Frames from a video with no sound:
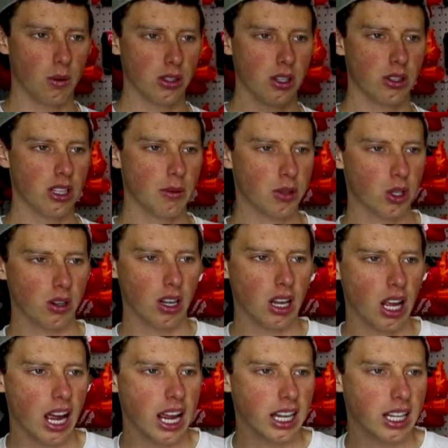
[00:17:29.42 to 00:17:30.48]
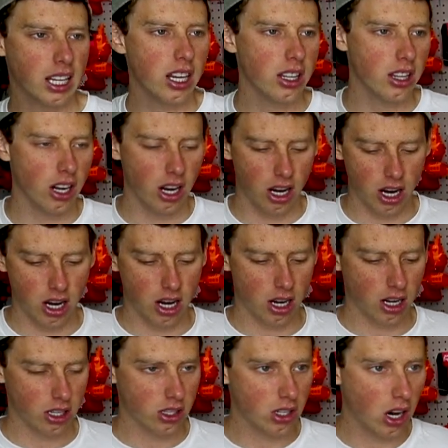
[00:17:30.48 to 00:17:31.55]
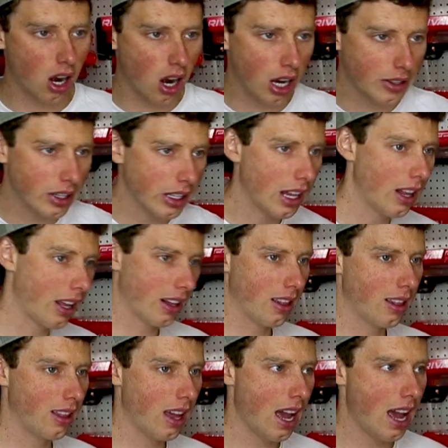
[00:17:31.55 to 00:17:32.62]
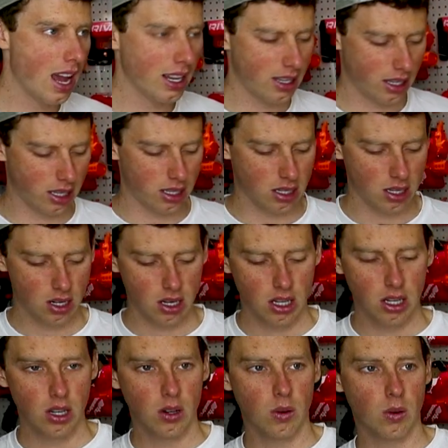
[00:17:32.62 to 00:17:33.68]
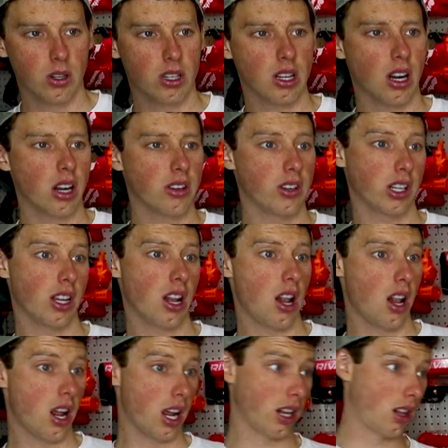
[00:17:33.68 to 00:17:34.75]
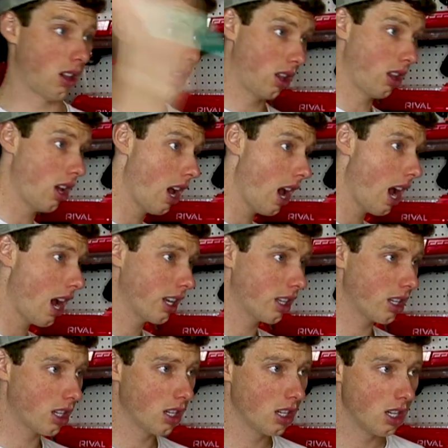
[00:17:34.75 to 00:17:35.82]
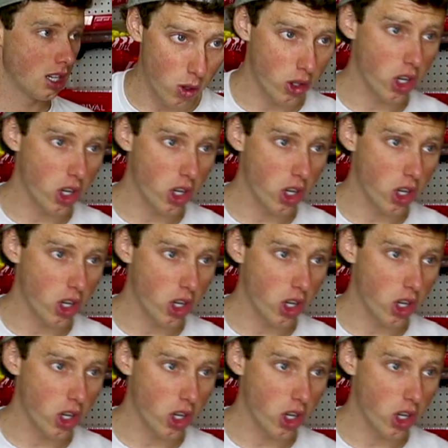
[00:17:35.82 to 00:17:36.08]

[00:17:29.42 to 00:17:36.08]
we'll do some sort of like either tossing it like that, or tossing it like that. Or